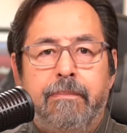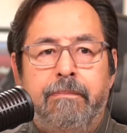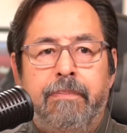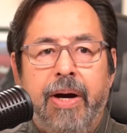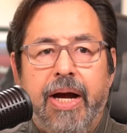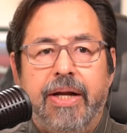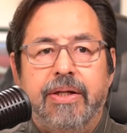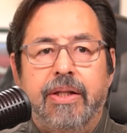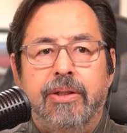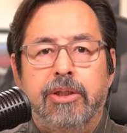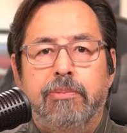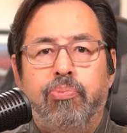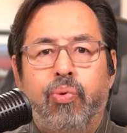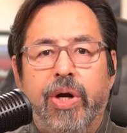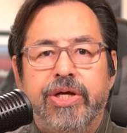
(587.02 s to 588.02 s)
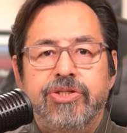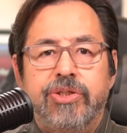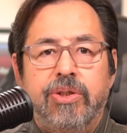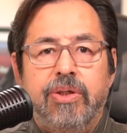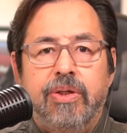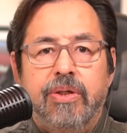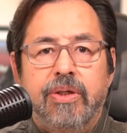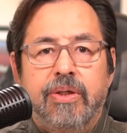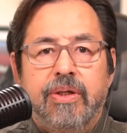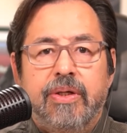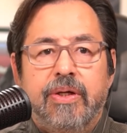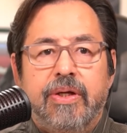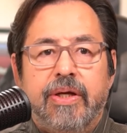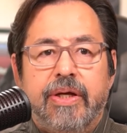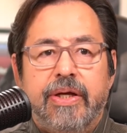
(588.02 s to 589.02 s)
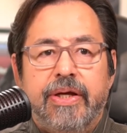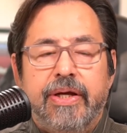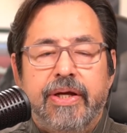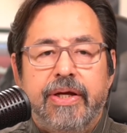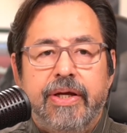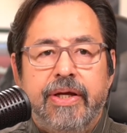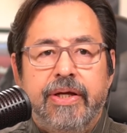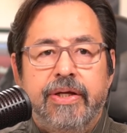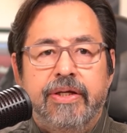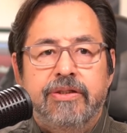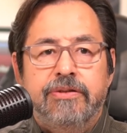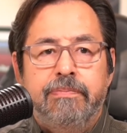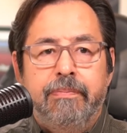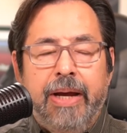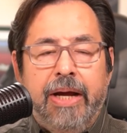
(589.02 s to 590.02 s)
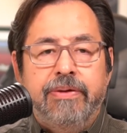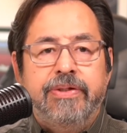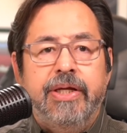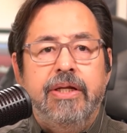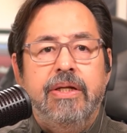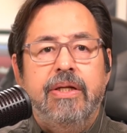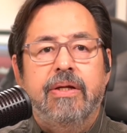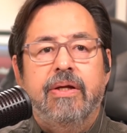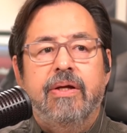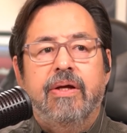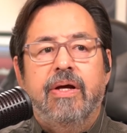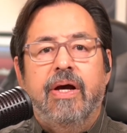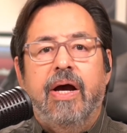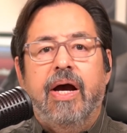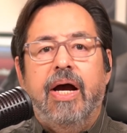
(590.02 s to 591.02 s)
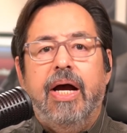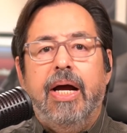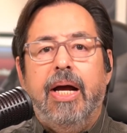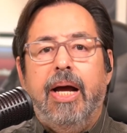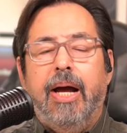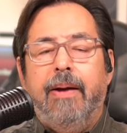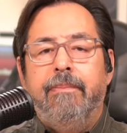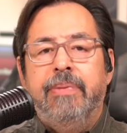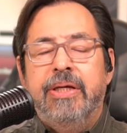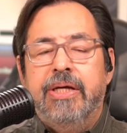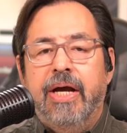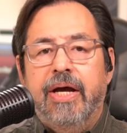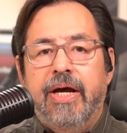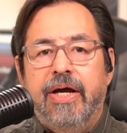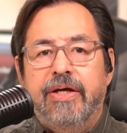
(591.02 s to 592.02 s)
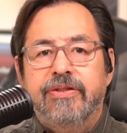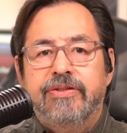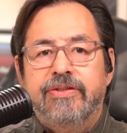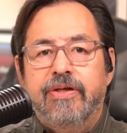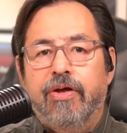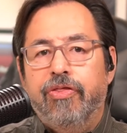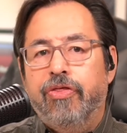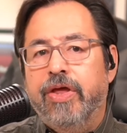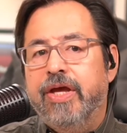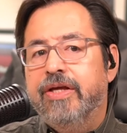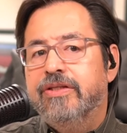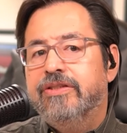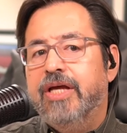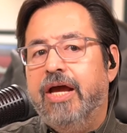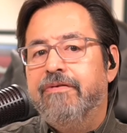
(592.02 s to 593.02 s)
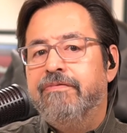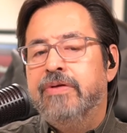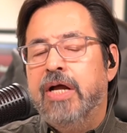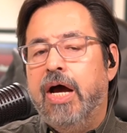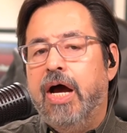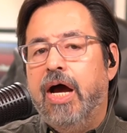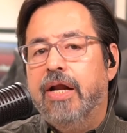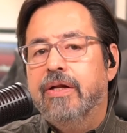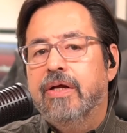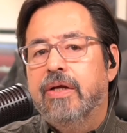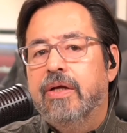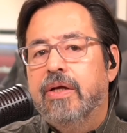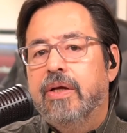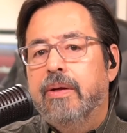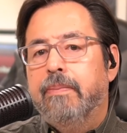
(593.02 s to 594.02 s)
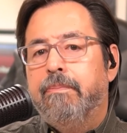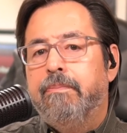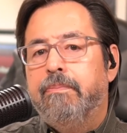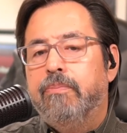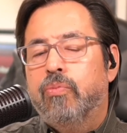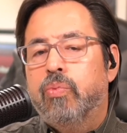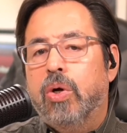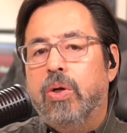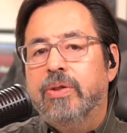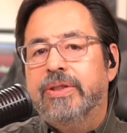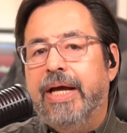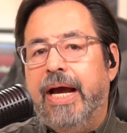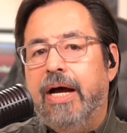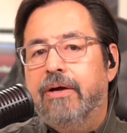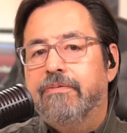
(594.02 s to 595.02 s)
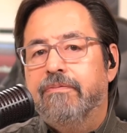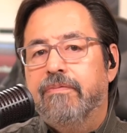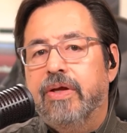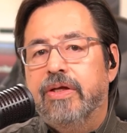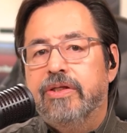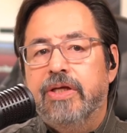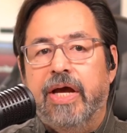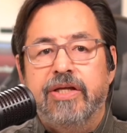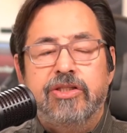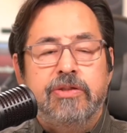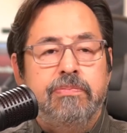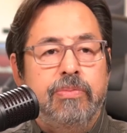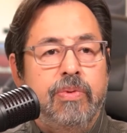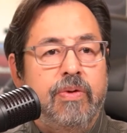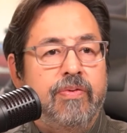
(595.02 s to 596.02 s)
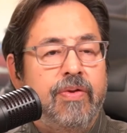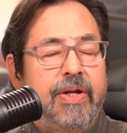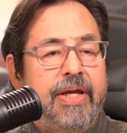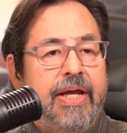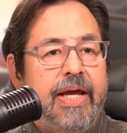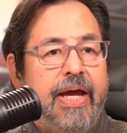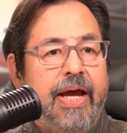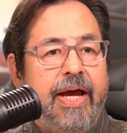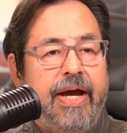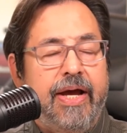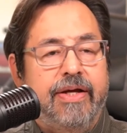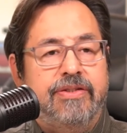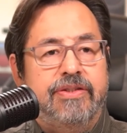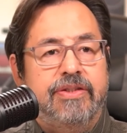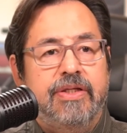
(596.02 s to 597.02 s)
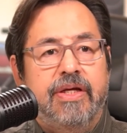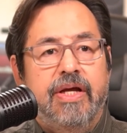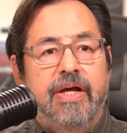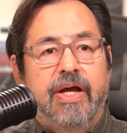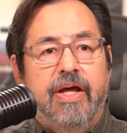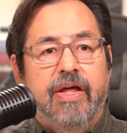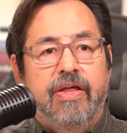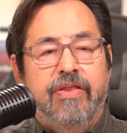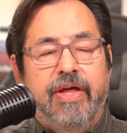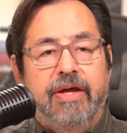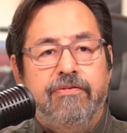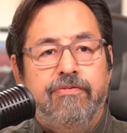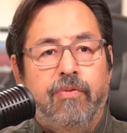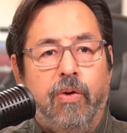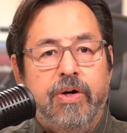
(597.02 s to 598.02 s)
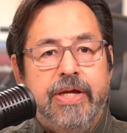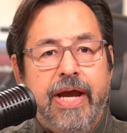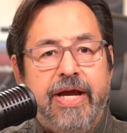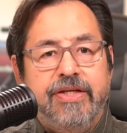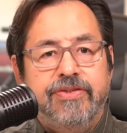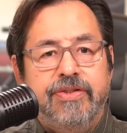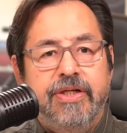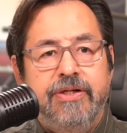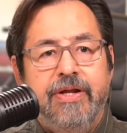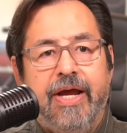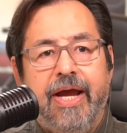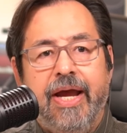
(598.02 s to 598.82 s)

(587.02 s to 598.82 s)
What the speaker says: But the pressure is mounting because things have not rolled out as smoothly as they forecasted.